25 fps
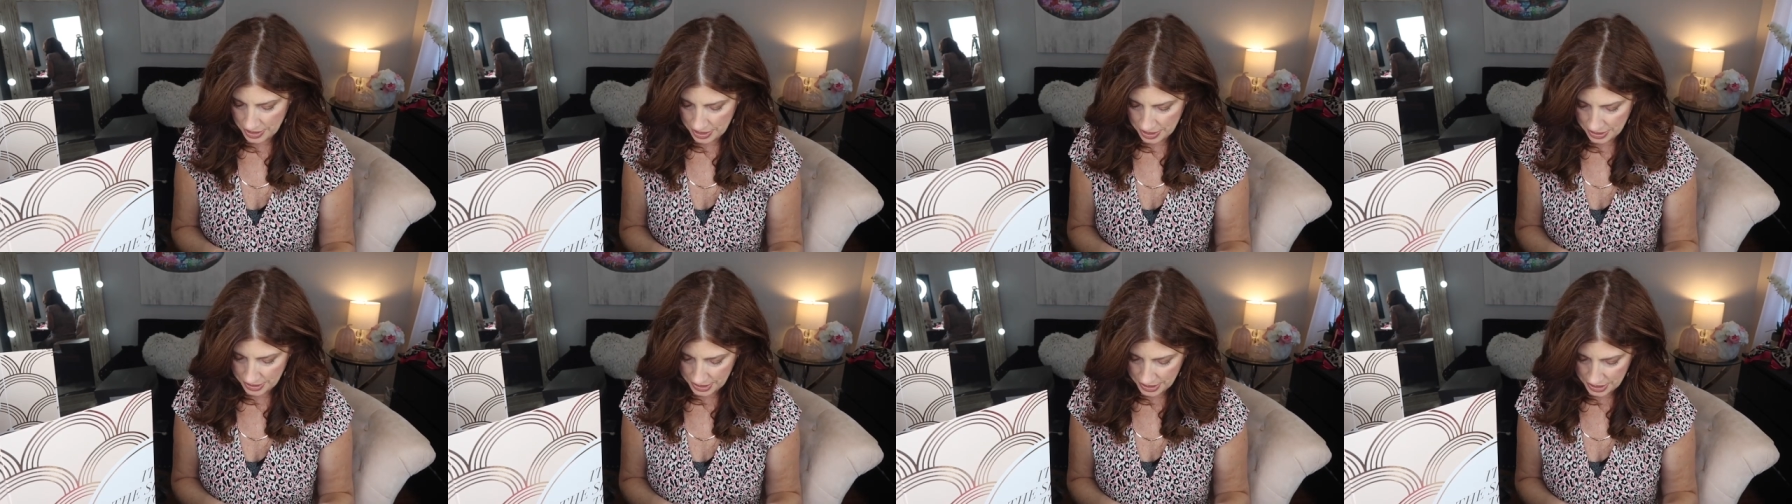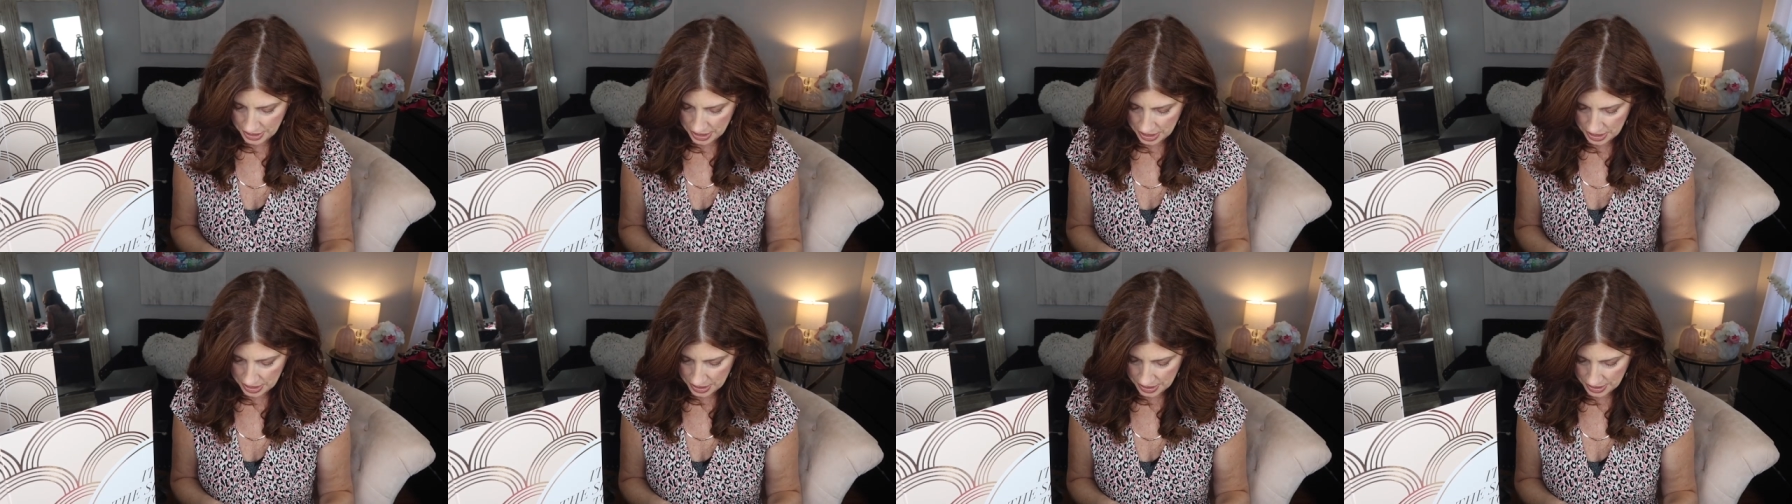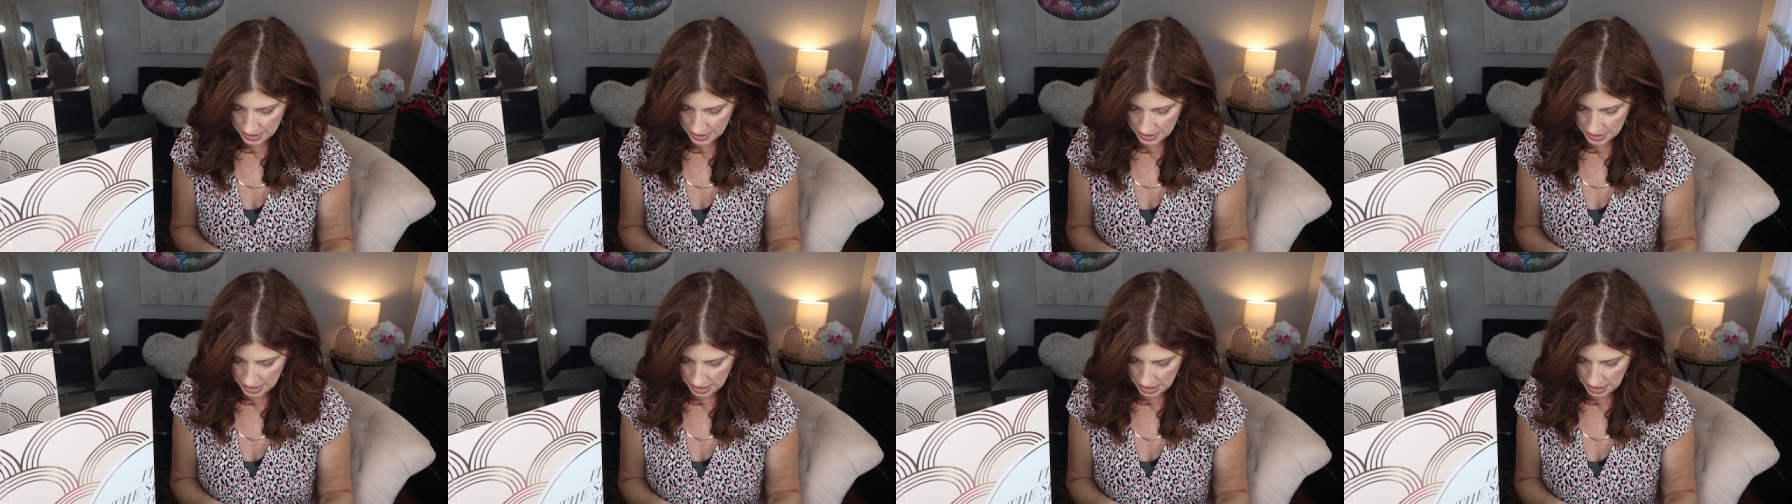This
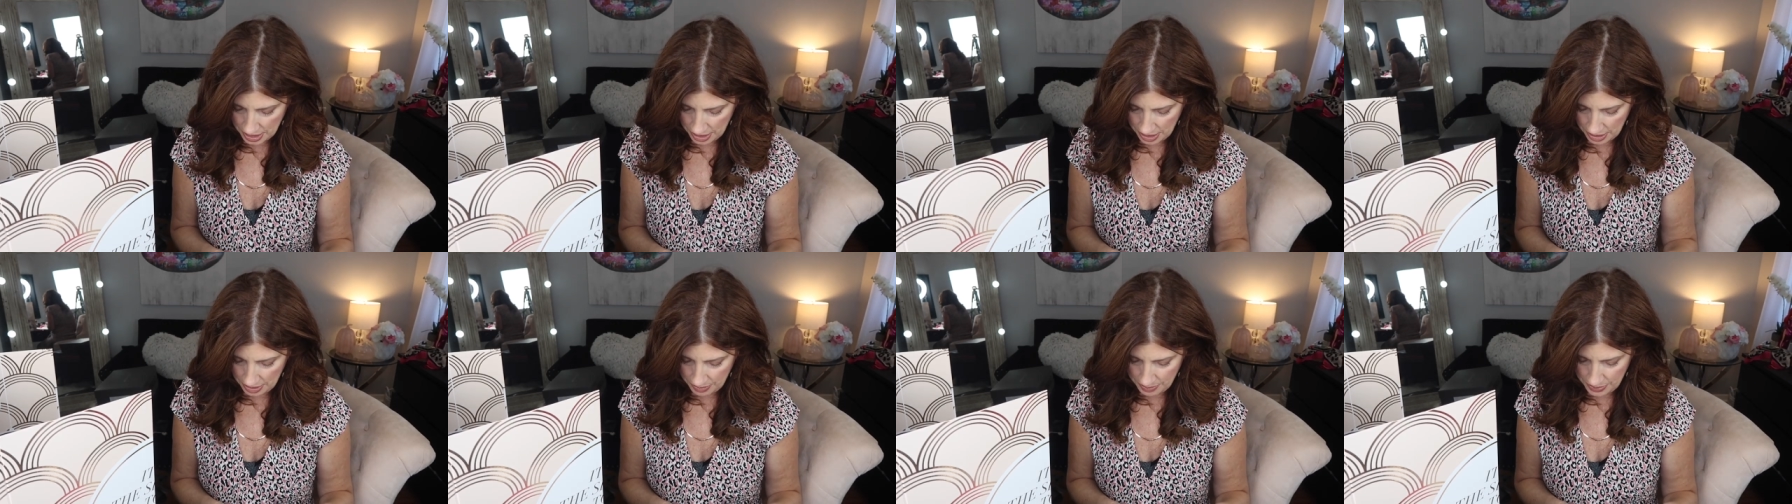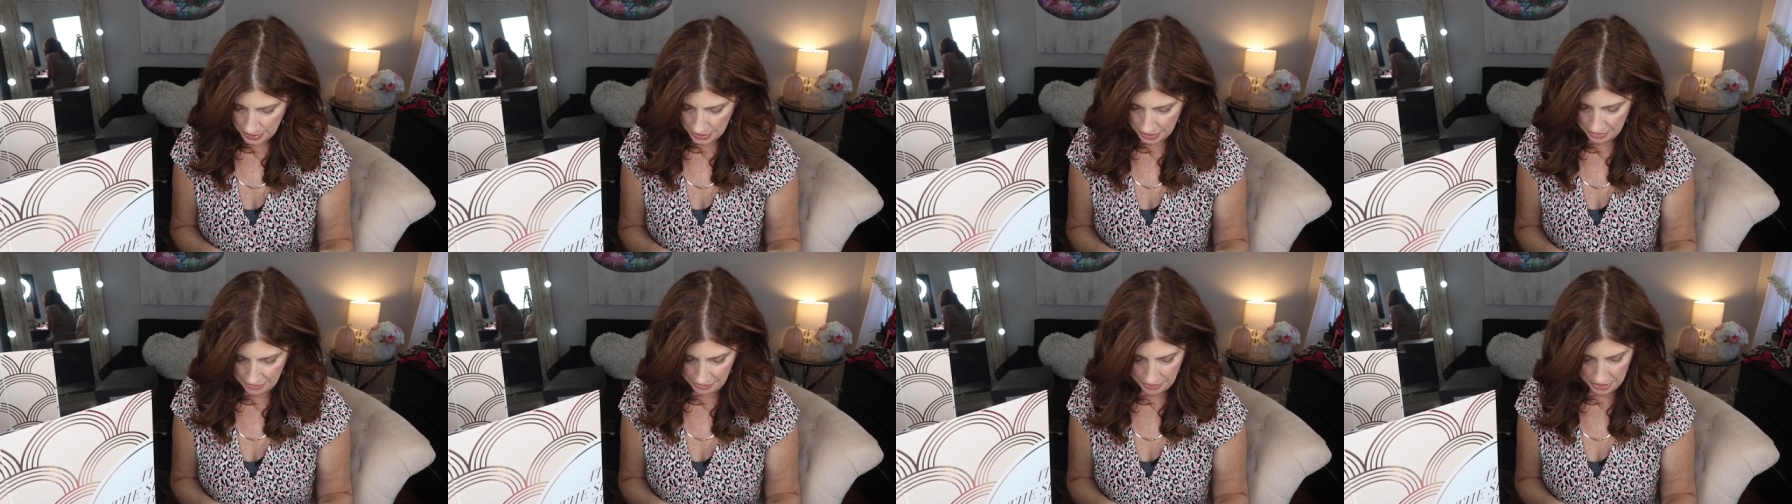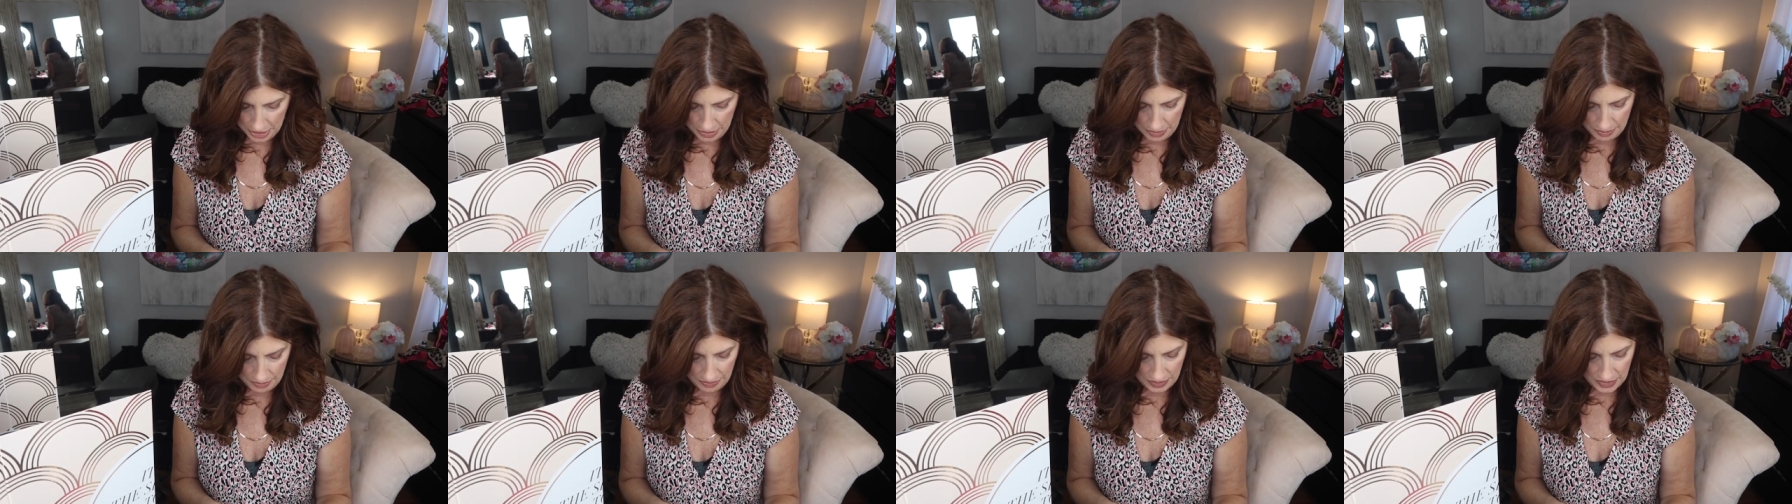is
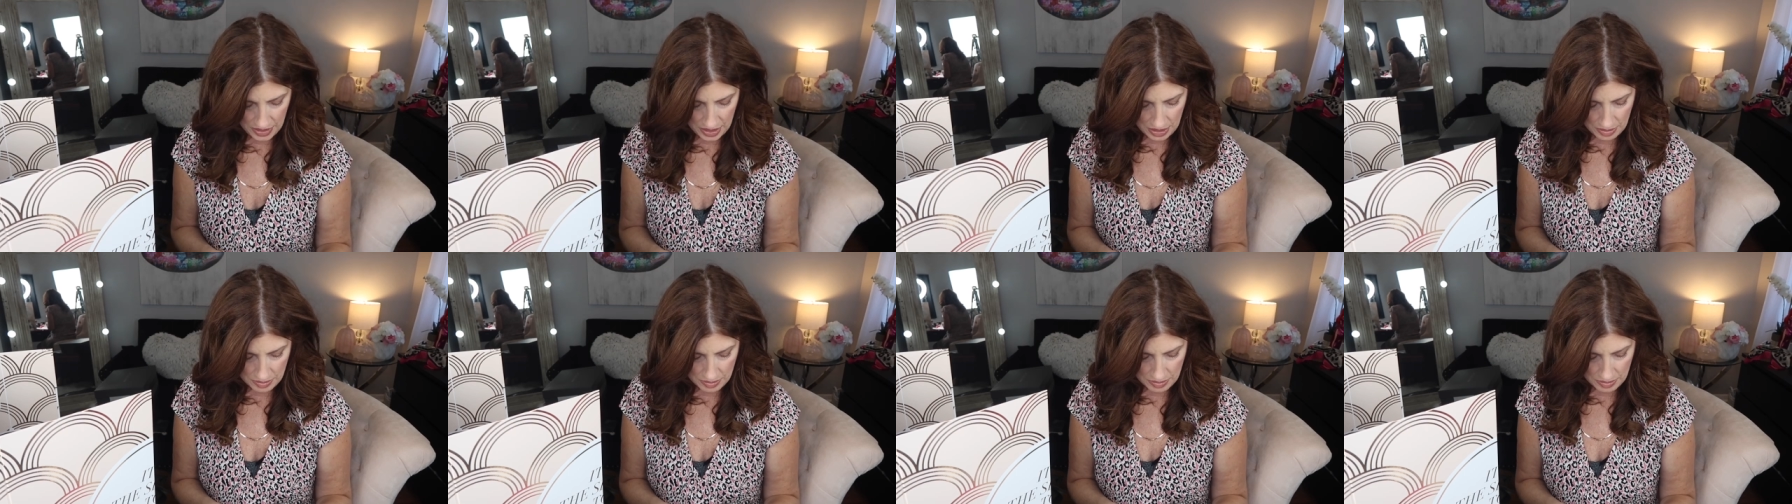perfume.